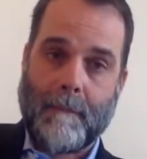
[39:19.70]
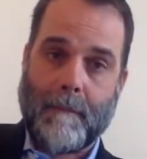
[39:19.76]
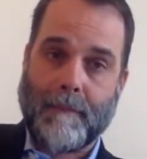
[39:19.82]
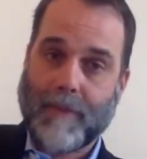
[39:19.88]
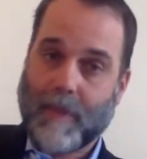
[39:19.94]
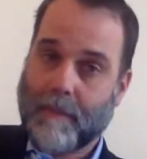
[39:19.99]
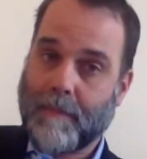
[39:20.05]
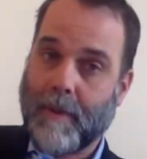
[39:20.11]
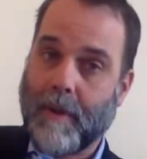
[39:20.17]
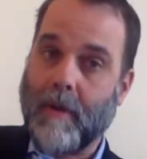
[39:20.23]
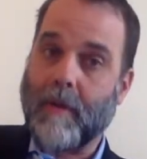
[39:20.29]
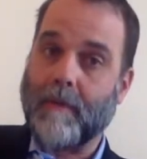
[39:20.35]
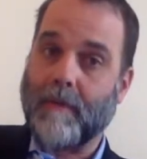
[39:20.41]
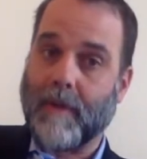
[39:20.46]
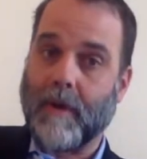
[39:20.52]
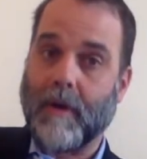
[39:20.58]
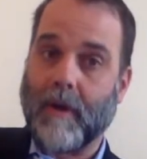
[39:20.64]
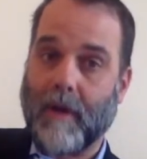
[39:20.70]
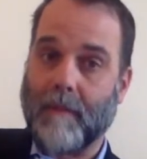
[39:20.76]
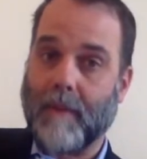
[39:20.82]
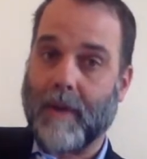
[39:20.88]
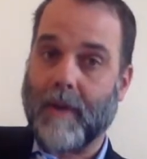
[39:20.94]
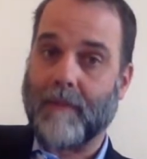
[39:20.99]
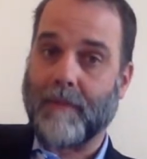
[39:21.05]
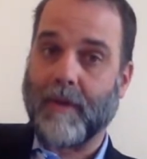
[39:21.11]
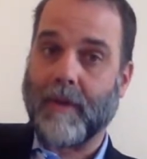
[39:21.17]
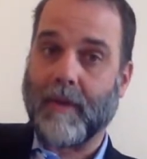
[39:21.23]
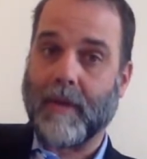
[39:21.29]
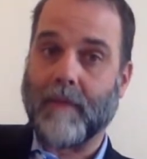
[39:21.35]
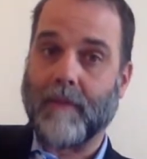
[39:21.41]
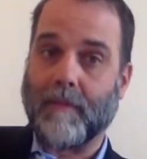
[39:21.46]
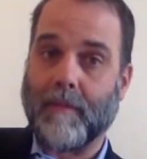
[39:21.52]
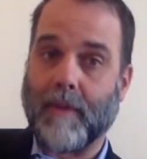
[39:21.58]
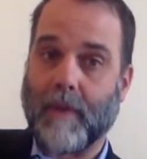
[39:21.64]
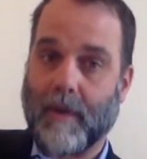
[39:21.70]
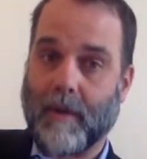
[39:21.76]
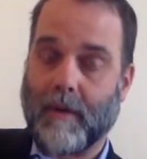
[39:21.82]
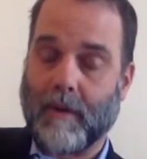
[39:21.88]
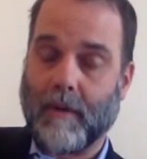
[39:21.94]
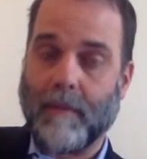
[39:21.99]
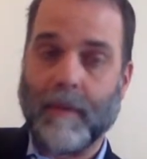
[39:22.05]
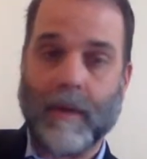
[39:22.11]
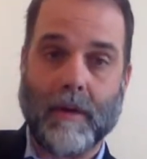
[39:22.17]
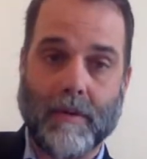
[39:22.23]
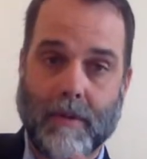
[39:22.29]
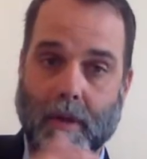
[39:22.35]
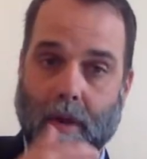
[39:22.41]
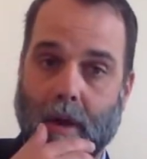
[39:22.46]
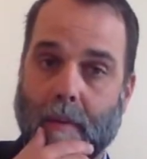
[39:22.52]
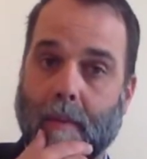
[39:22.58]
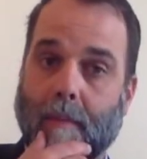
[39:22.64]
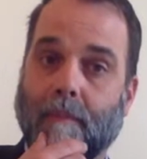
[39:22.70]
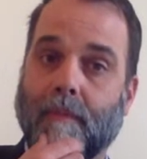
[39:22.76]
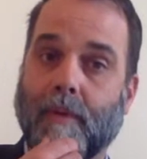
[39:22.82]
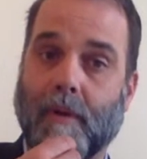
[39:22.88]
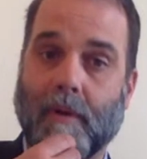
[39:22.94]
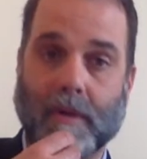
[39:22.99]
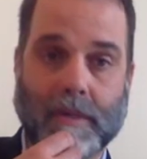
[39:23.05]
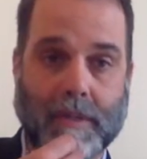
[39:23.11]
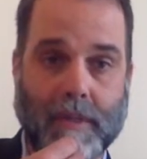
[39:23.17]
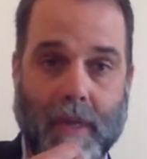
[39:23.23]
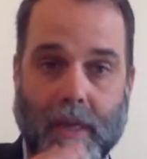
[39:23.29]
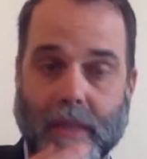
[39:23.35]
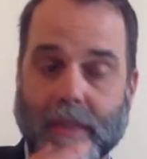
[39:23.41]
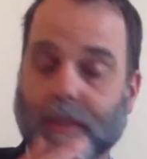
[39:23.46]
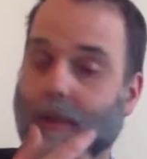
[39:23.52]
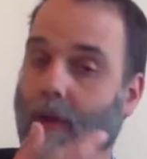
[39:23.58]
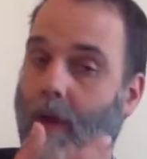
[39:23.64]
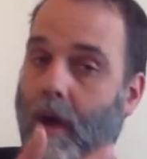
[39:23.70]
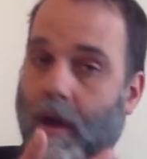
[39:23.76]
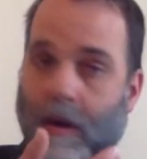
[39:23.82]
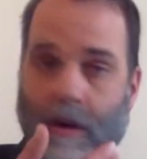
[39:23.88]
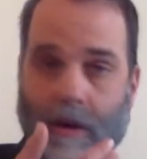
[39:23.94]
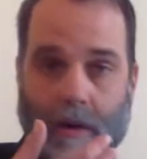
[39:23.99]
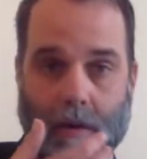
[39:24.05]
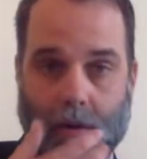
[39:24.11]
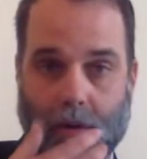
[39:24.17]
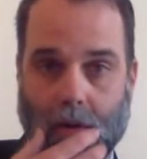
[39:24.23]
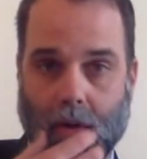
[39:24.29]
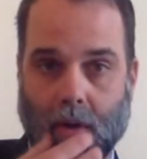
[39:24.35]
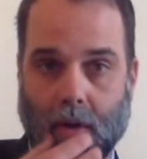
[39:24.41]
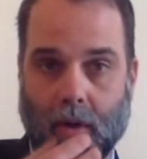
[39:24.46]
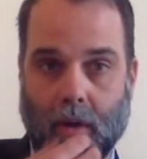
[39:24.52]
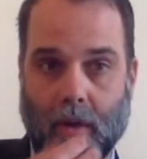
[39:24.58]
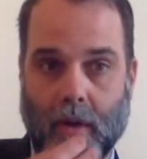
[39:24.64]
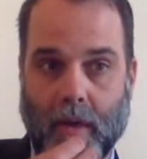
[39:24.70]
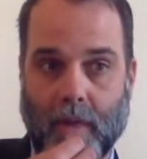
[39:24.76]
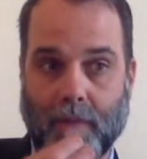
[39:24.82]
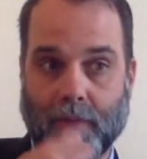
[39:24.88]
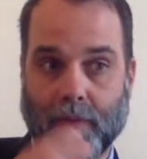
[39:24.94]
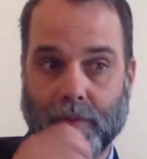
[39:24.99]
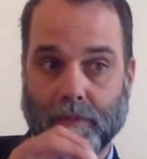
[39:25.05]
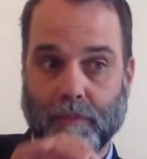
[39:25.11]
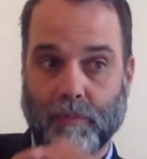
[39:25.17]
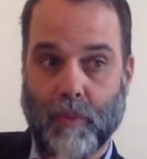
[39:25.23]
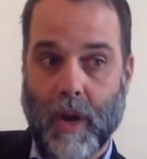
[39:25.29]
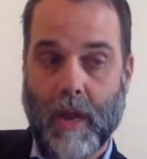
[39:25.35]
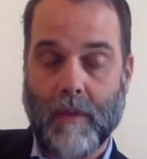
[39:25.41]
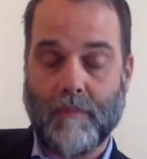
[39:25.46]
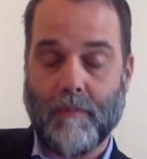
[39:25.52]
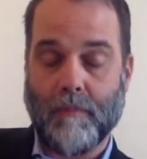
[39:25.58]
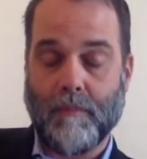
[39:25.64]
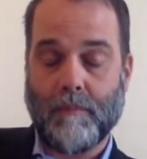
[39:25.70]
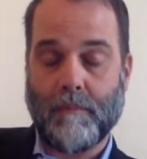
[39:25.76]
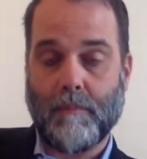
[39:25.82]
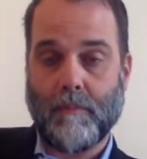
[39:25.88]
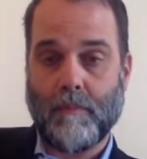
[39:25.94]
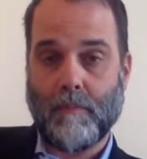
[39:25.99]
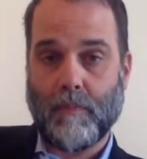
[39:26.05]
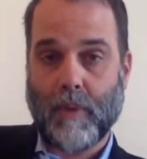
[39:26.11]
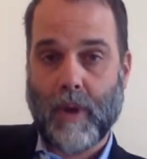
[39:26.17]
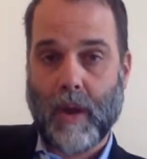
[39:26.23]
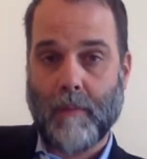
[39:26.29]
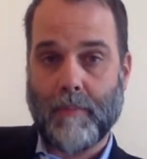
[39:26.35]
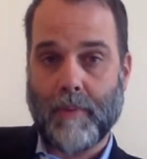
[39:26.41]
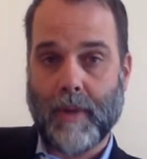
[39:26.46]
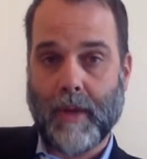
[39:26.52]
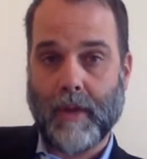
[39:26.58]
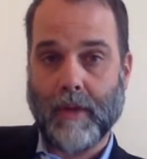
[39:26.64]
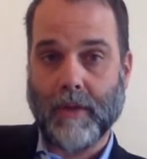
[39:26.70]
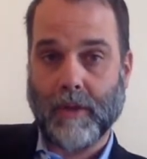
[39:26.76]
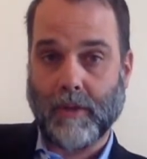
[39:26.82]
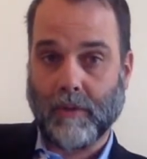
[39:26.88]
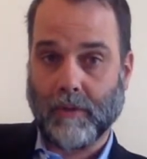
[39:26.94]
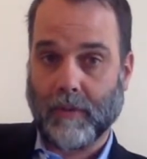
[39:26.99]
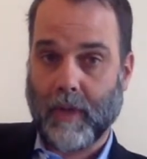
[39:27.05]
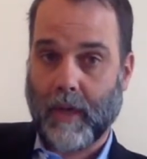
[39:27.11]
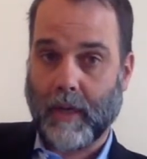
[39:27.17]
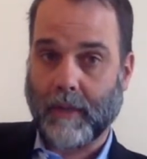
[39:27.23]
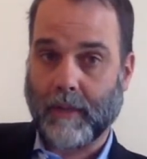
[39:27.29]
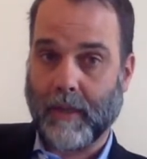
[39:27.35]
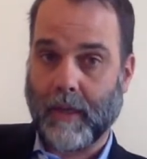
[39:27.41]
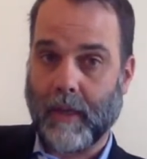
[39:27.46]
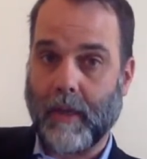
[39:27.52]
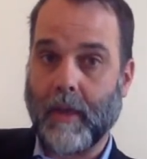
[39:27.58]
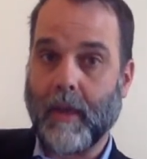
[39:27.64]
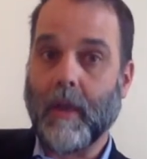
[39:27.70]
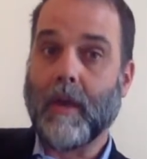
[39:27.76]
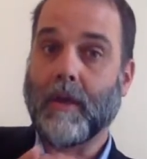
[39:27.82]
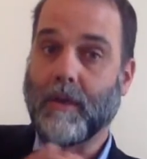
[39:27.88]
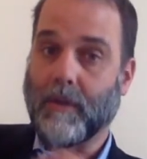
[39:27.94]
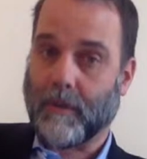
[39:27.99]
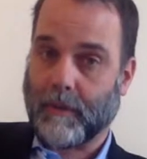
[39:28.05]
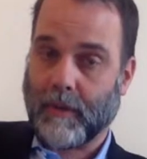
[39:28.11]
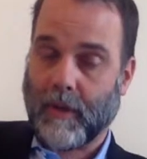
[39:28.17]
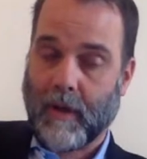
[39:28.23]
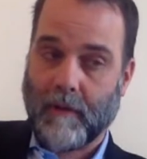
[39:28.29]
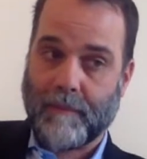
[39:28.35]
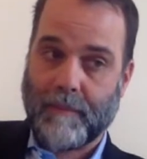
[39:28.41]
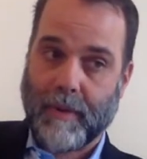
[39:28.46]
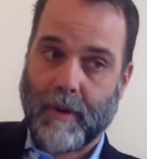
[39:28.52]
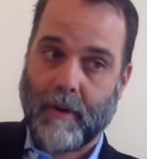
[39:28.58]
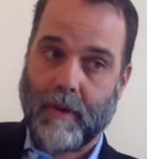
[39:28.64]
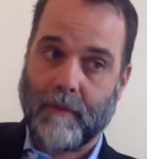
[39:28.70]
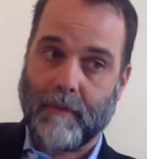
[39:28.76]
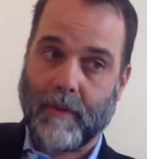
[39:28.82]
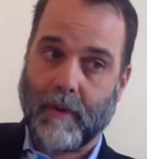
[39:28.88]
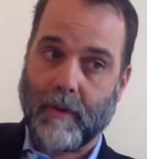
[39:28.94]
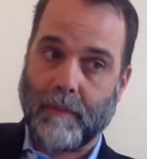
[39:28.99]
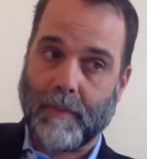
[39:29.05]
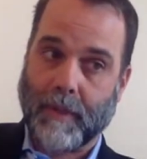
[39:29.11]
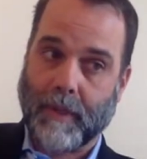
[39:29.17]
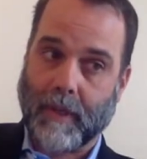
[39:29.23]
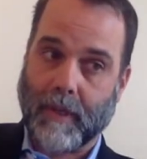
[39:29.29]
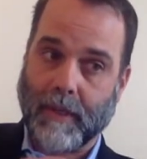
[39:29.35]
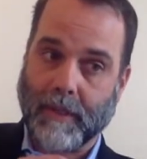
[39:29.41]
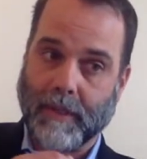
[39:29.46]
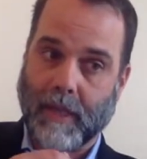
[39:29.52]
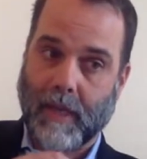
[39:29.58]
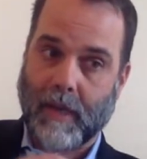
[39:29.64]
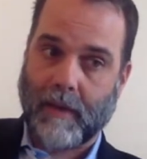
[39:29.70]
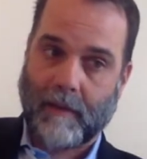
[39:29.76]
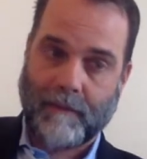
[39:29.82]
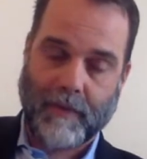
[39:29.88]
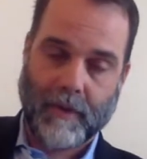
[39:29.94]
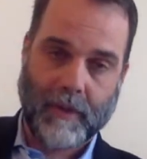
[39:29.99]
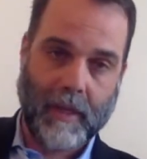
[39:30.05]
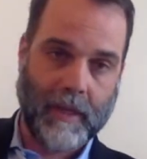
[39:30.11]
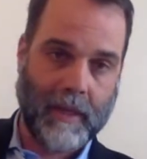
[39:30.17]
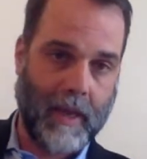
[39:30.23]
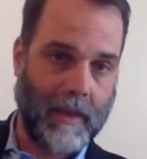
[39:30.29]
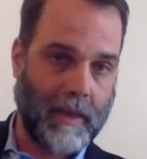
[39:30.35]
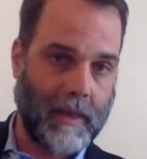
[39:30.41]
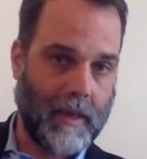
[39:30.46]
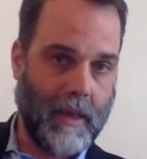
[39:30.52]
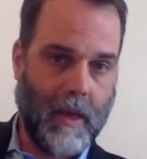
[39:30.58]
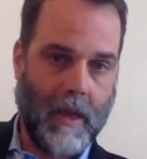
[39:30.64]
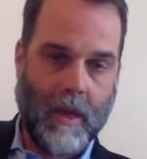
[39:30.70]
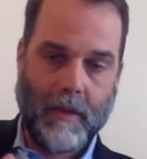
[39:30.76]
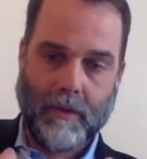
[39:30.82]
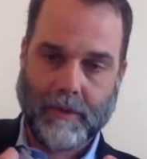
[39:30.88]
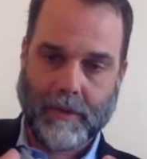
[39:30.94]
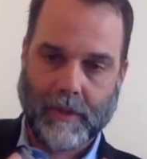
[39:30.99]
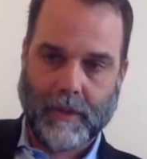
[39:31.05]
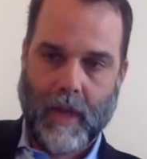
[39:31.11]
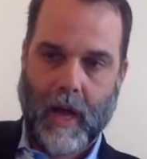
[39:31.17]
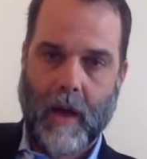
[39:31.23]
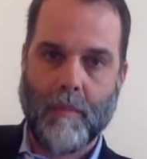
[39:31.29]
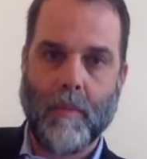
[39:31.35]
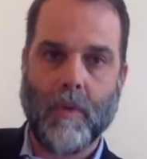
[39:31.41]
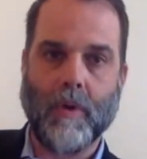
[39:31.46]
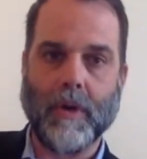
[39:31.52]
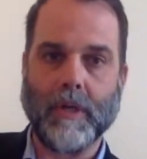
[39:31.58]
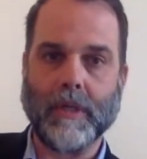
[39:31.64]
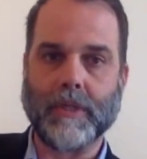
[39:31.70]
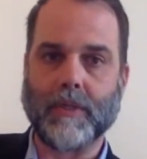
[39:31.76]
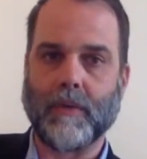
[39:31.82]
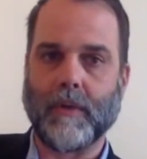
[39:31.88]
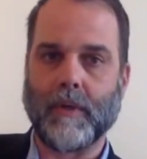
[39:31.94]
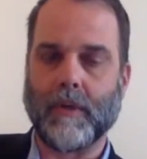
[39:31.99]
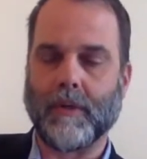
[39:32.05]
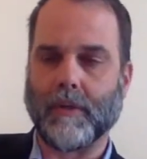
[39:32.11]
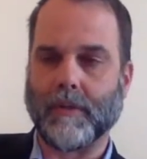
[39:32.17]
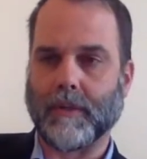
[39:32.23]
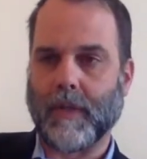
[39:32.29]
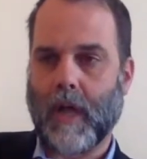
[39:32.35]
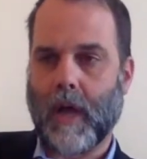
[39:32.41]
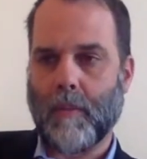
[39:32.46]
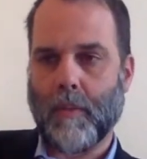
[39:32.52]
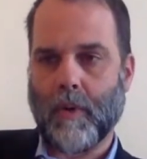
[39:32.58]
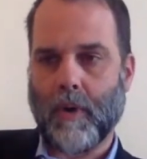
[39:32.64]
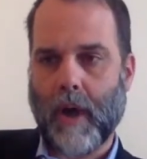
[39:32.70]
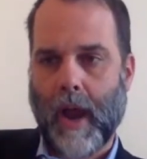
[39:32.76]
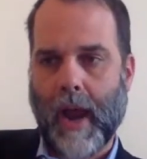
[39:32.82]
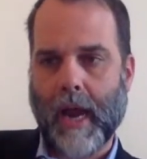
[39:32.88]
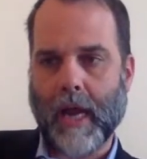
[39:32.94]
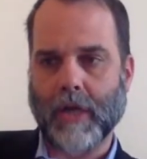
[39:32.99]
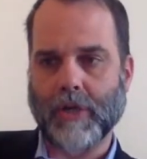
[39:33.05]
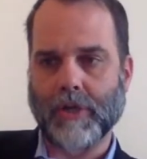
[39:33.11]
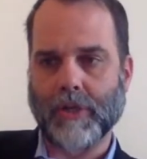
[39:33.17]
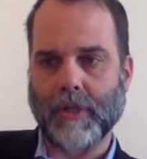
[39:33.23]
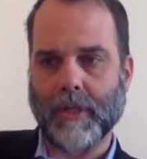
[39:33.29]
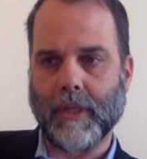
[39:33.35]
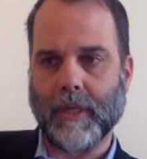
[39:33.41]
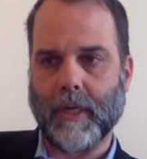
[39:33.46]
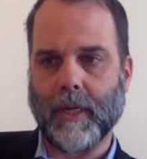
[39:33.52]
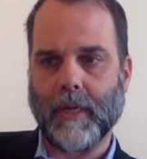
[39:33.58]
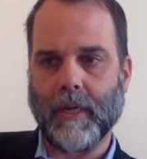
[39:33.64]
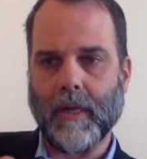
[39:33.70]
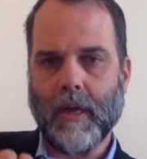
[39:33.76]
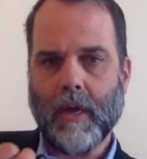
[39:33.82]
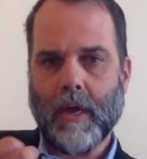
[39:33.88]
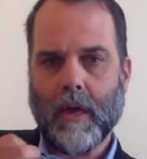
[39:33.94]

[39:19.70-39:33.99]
I think Perryville, I might have done even better, better job. I'm very excited. It's longer. Uh, if you read Rampage and you liked it, you'll love Perryville because I, I feel like I there's a lot more history in it. There's a lot more action in it.